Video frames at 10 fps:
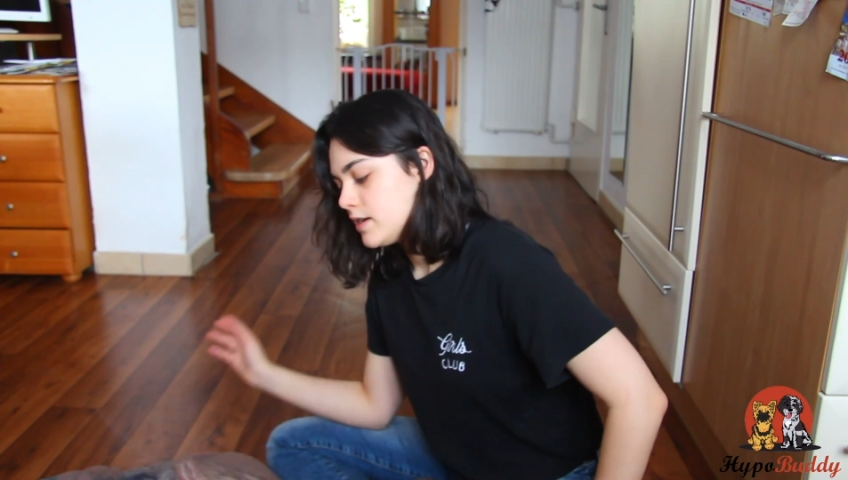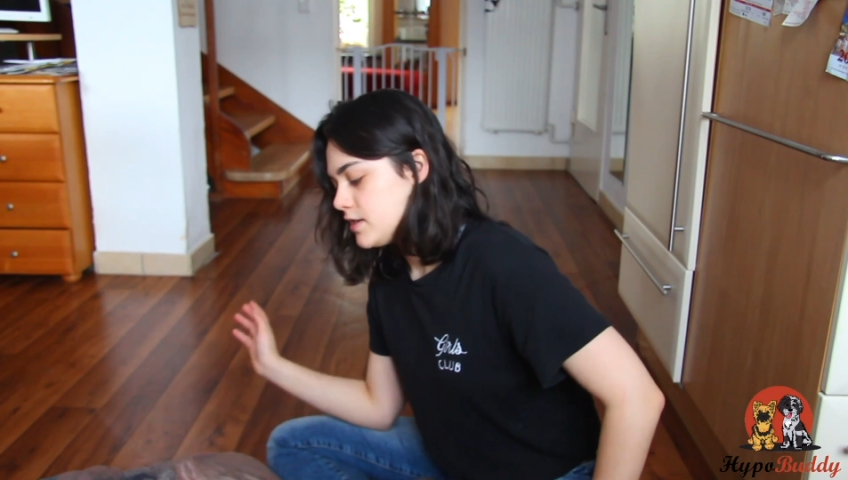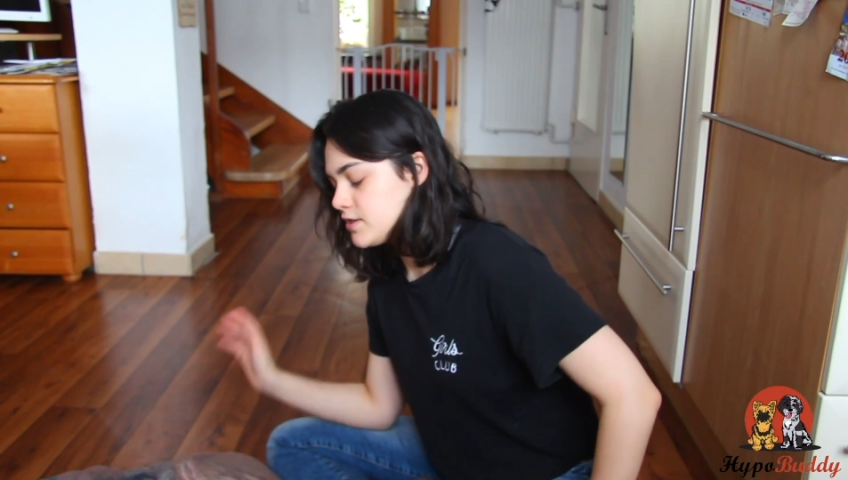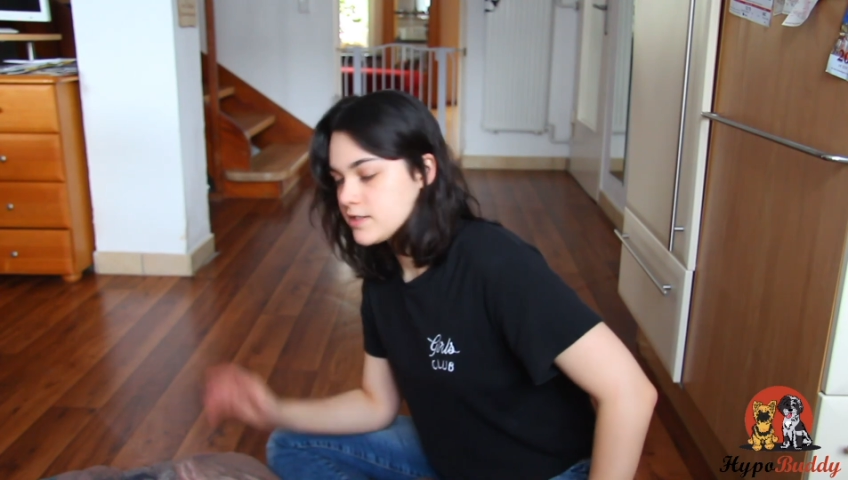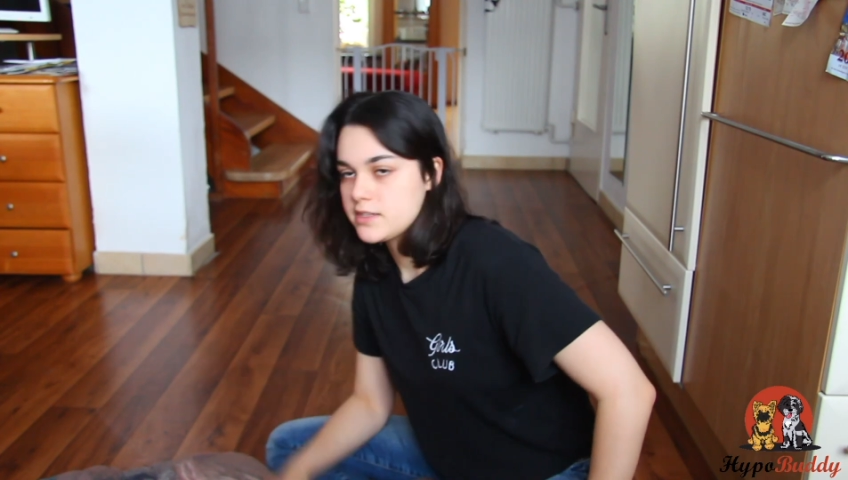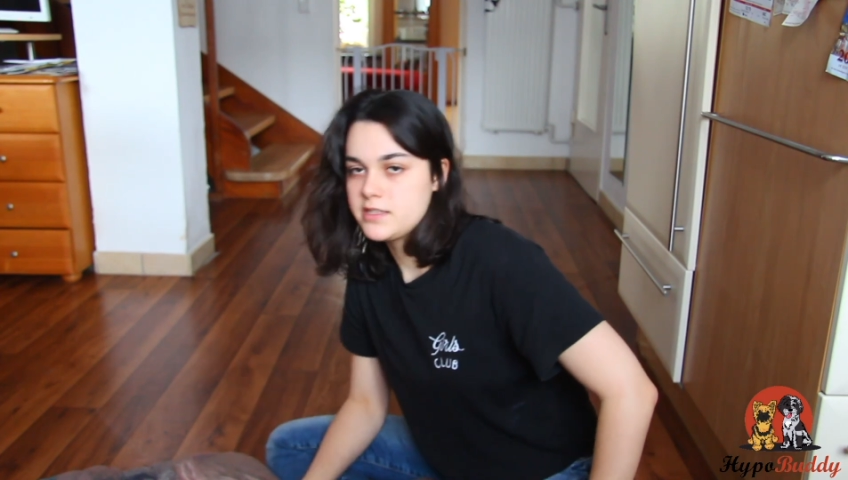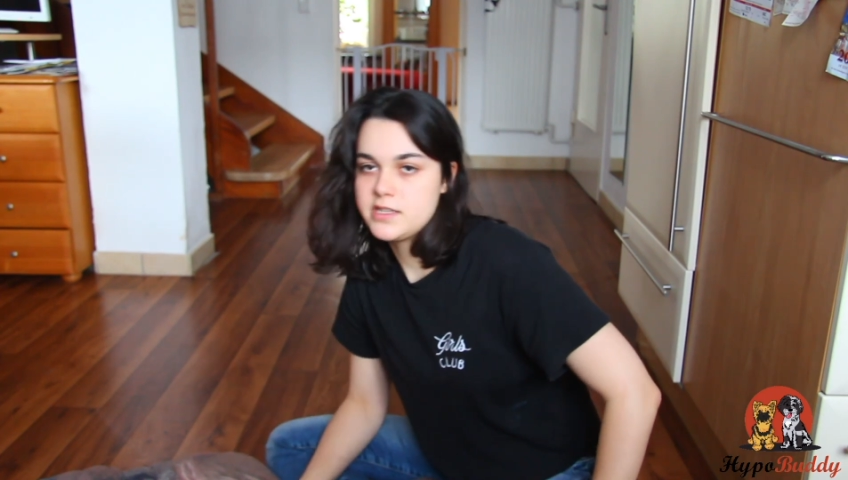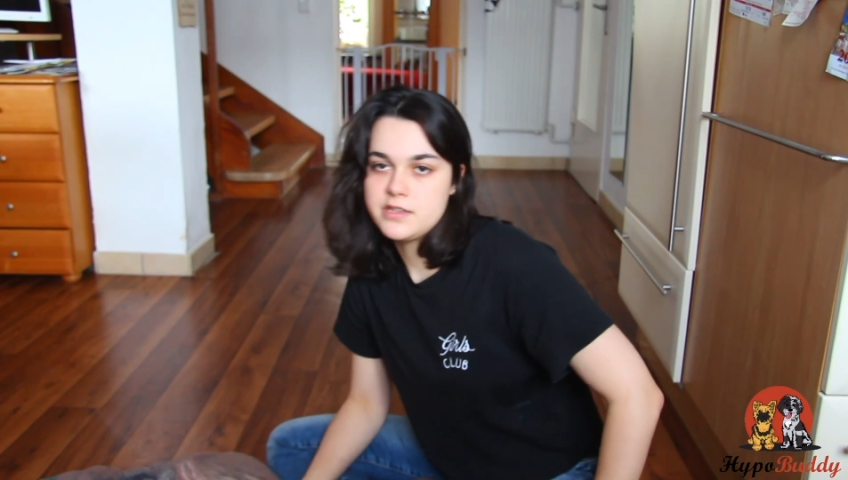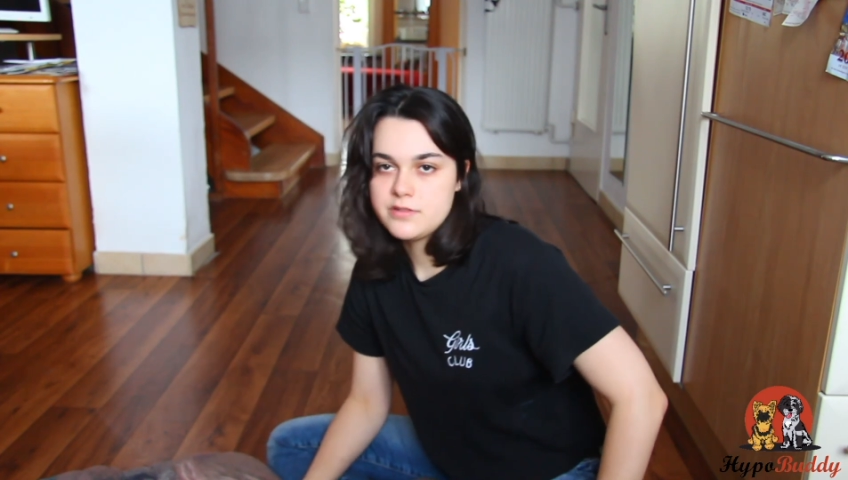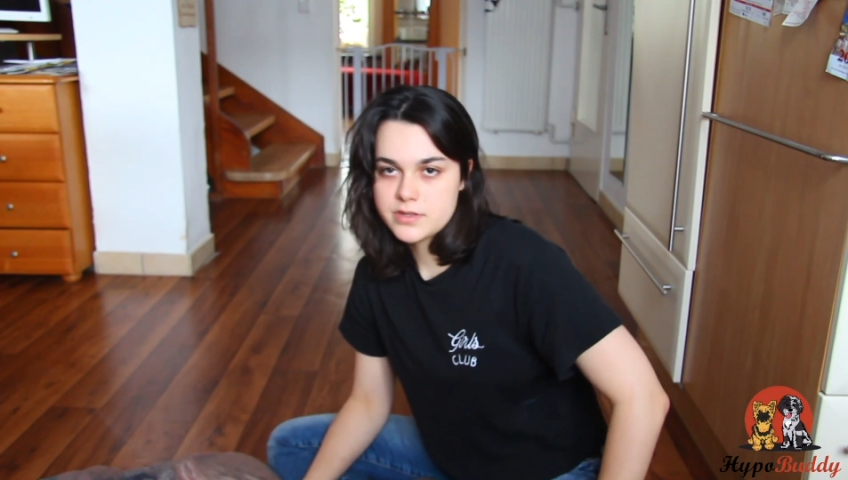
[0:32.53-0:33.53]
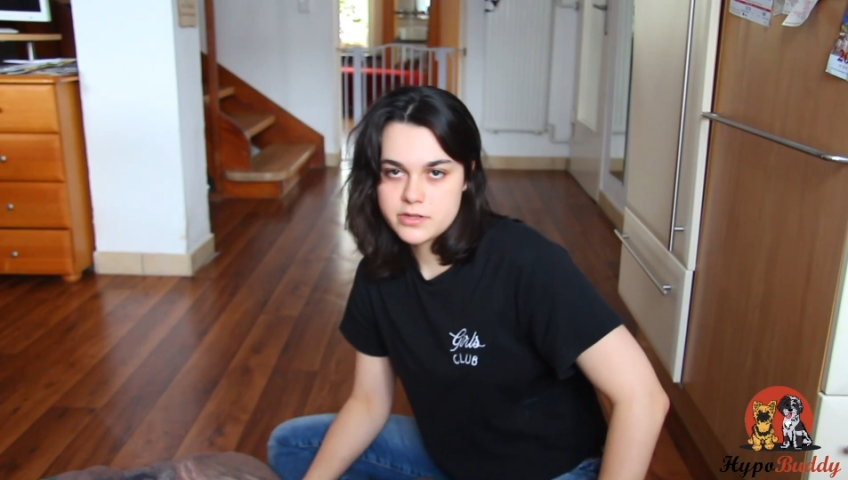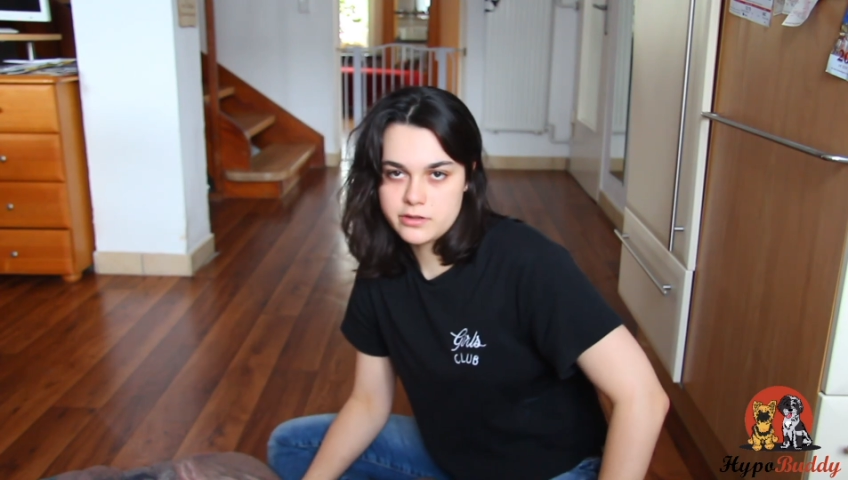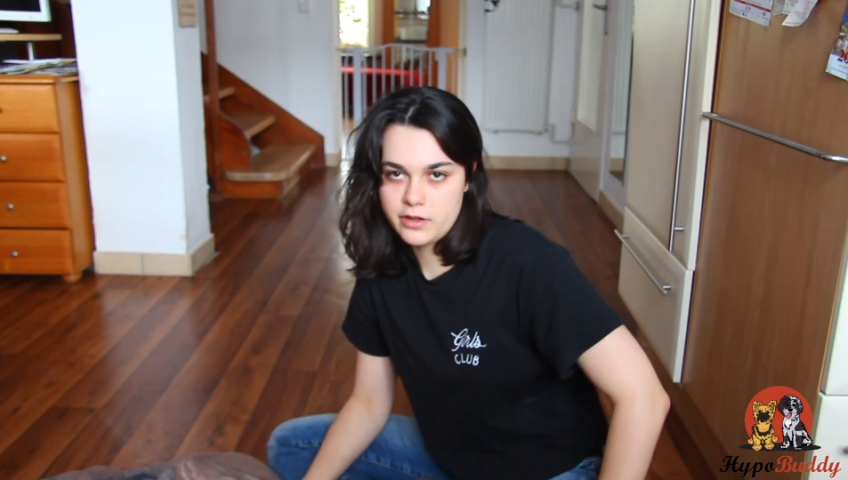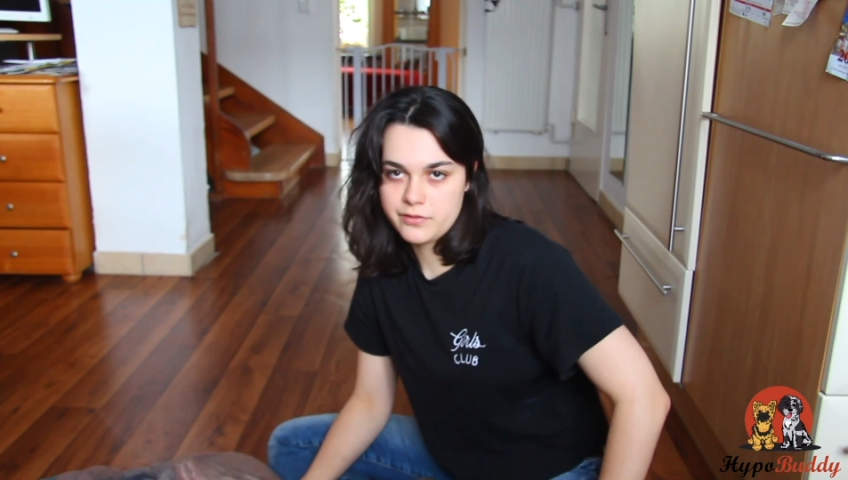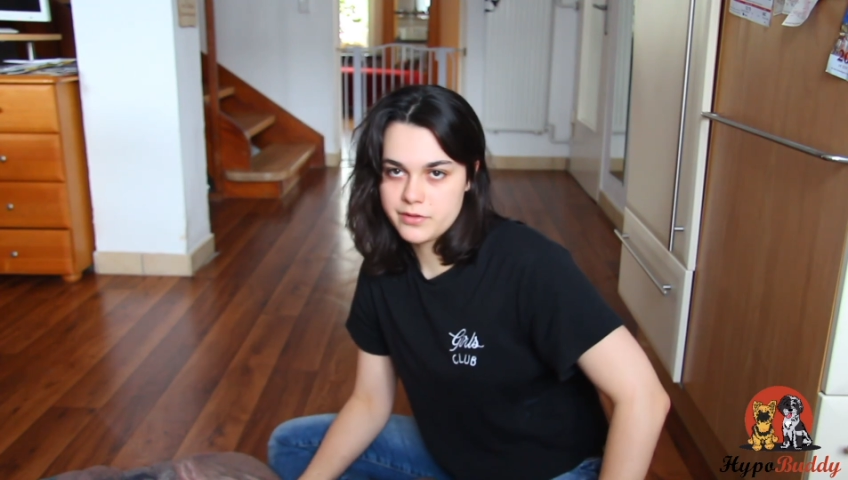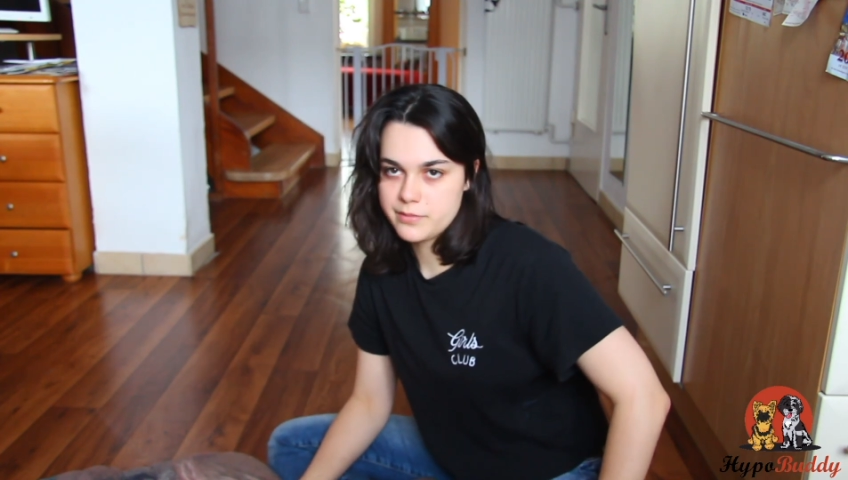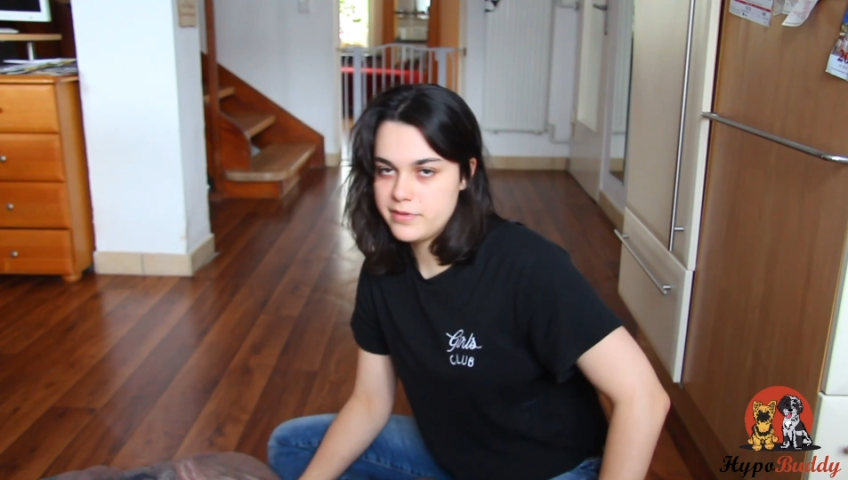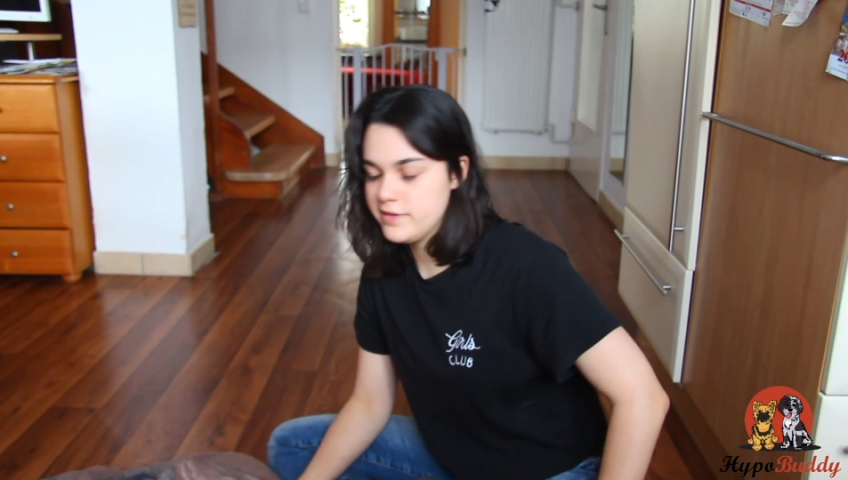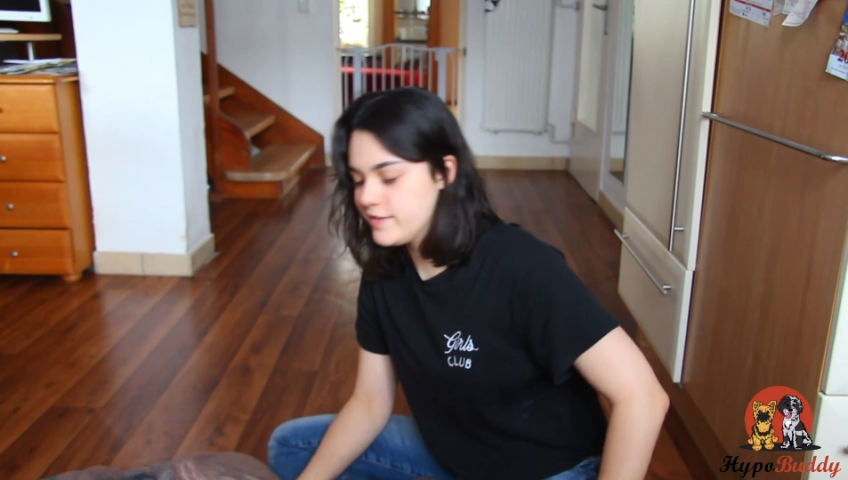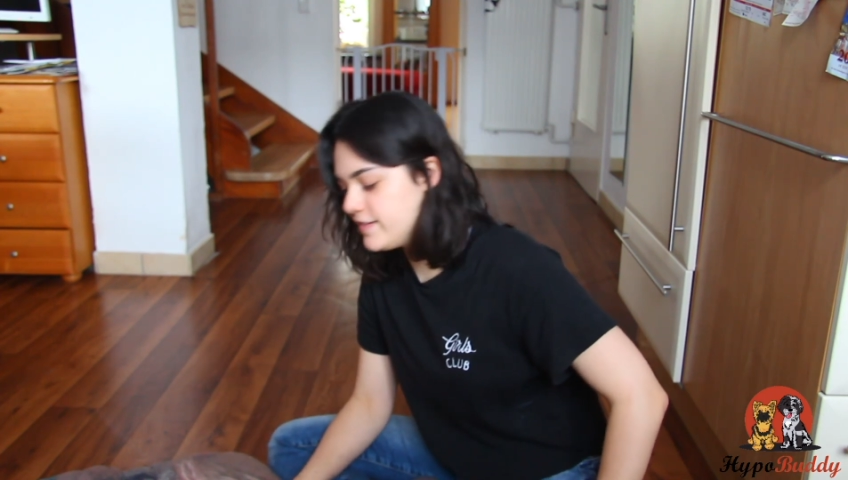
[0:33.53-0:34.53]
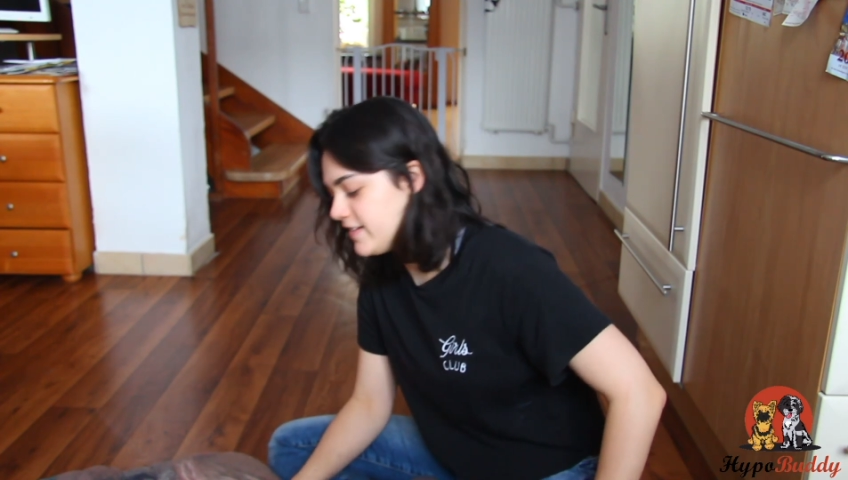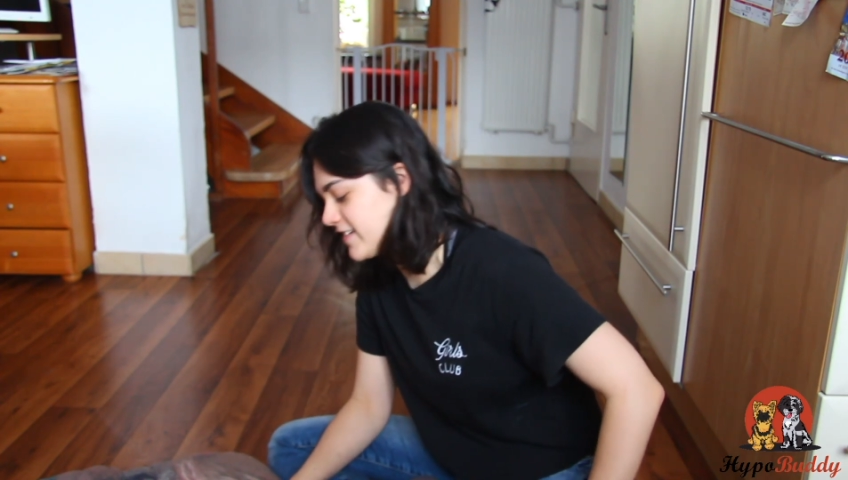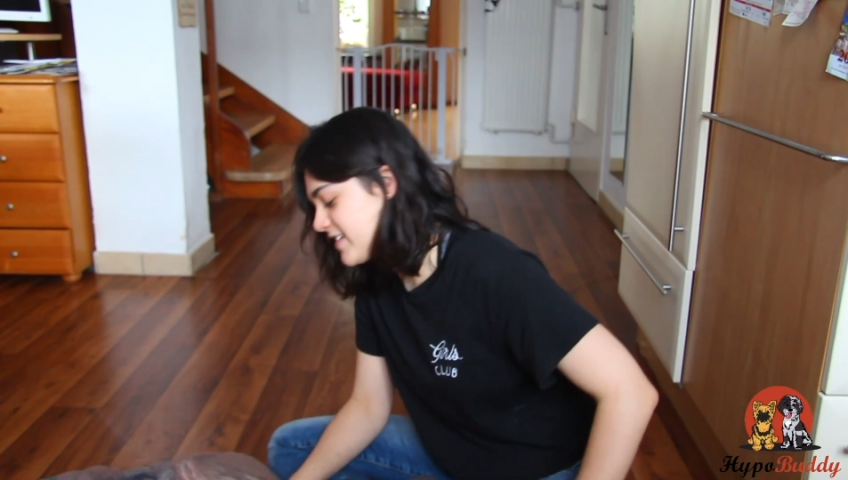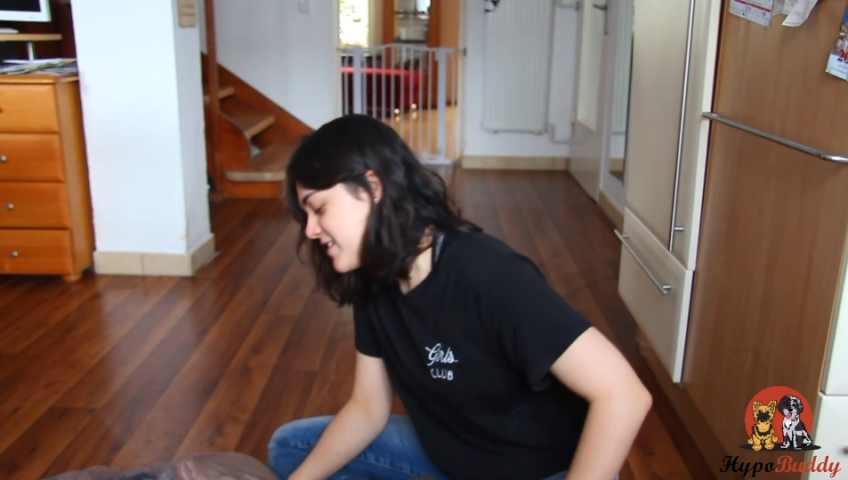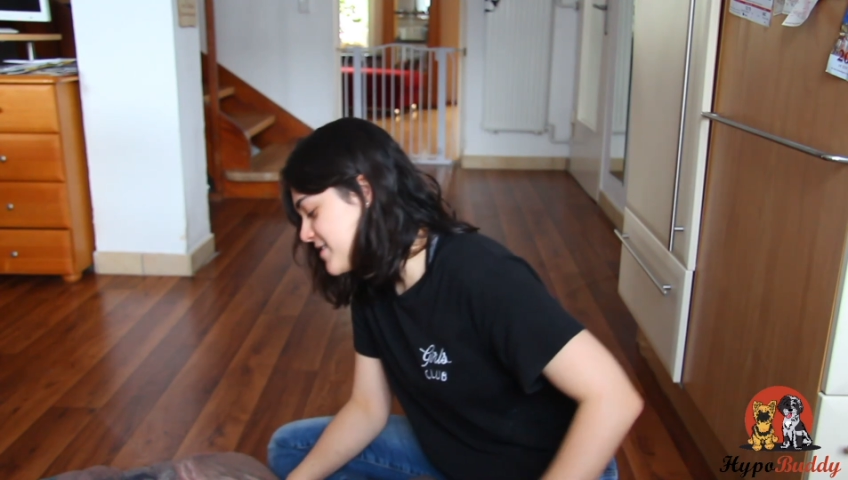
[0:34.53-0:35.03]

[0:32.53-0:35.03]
he just continues to love them.